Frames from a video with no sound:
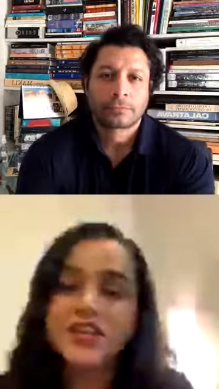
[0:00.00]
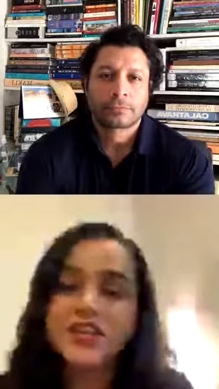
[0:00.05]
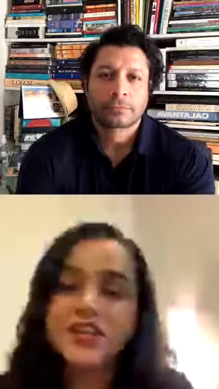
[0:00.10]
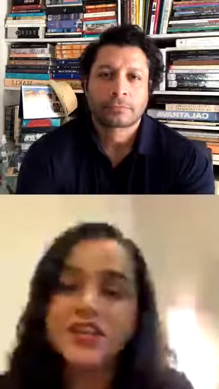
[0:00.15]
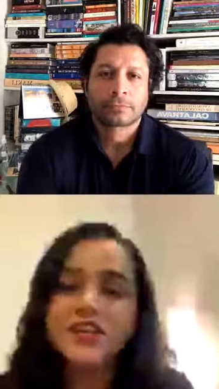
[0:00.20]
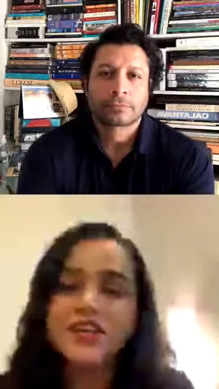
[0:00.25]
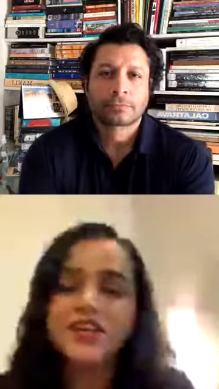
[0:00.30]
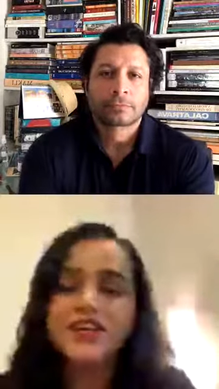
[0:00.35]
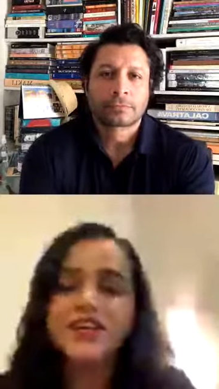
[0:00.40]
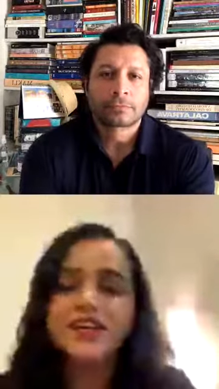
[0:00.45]

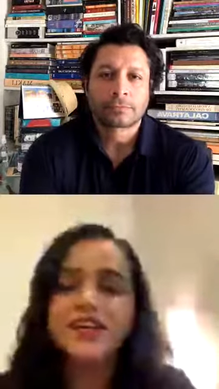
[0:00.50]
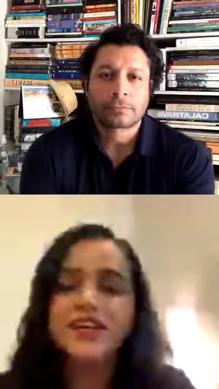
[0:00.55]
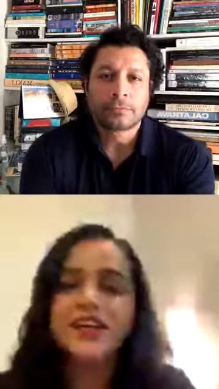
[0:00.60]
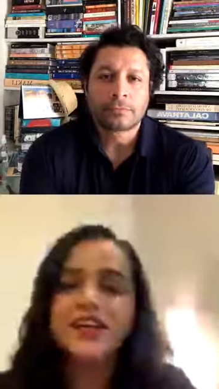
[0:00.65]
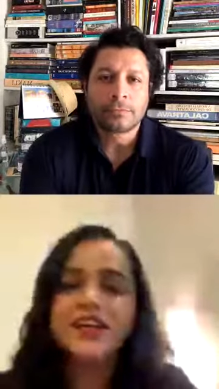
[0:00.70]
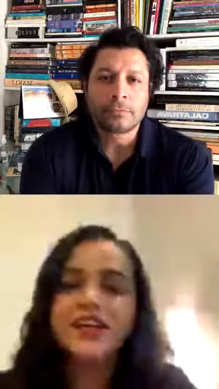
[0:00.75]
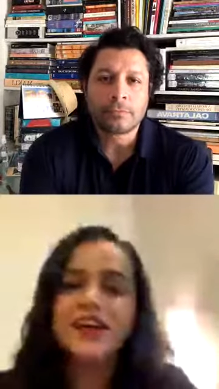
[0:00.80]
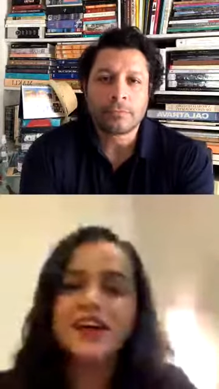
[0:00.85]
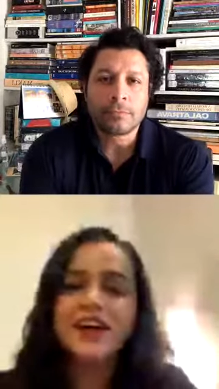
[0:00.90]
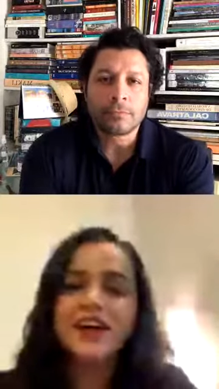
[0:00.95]

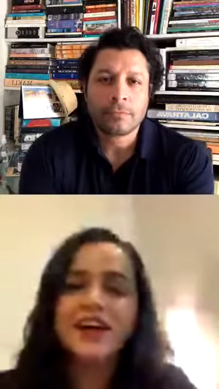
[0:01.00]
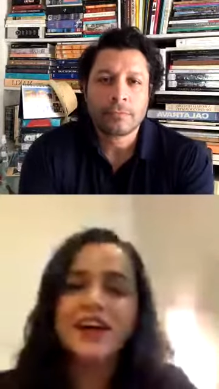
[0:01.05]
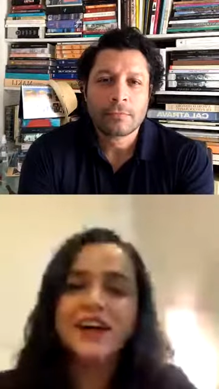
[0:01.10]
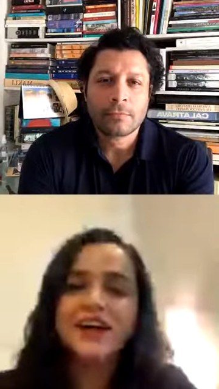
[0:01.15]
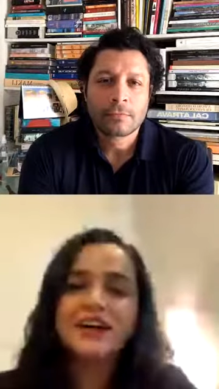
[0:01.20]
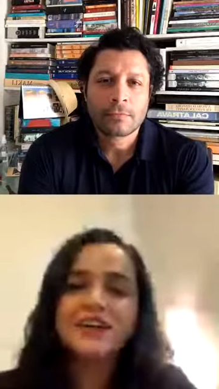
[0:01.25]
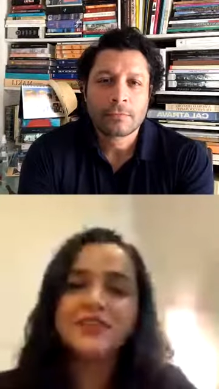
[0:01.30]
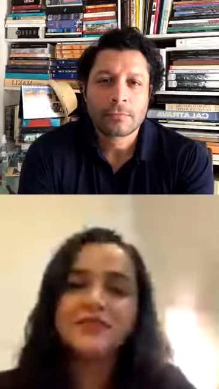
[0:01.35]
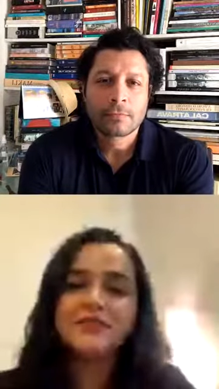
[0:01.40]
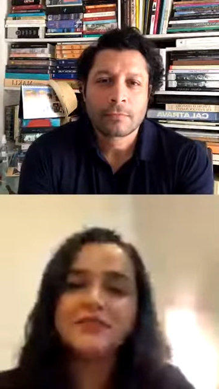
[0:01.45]

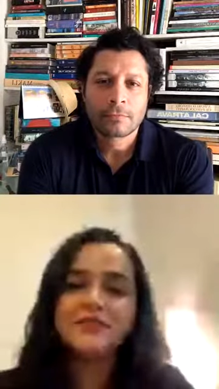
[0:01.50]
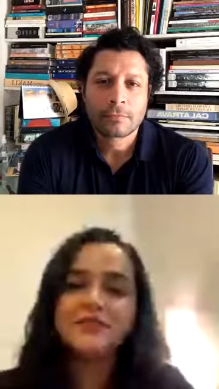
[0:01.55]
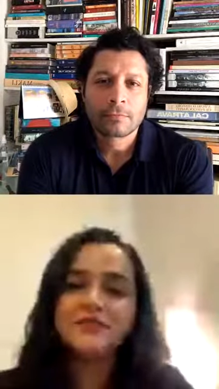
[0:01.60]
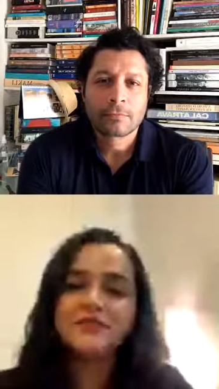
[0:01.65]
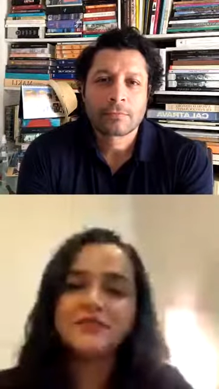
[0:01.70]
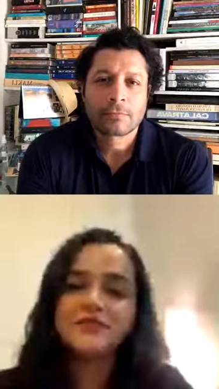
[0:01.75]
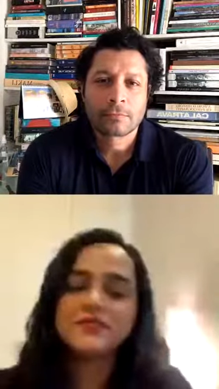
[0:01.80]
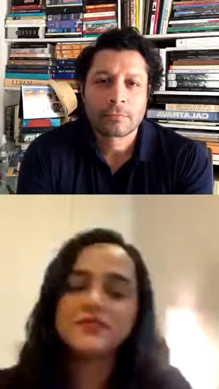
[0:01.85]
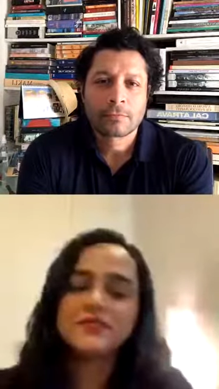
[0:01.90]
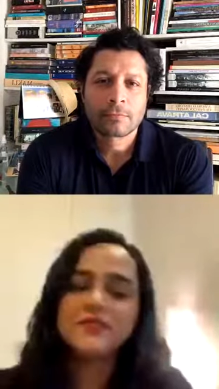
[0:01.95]

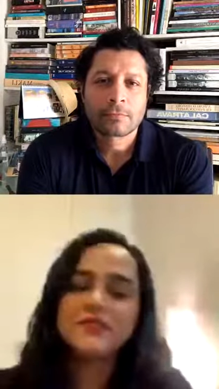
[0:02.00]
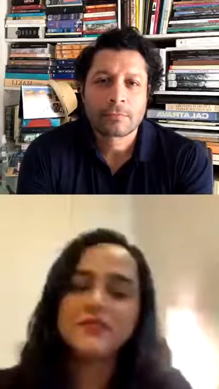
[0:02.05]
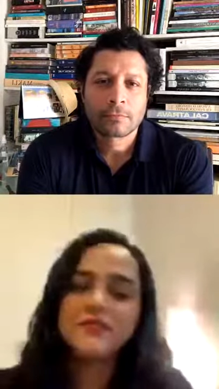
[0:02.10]
Nothing is said.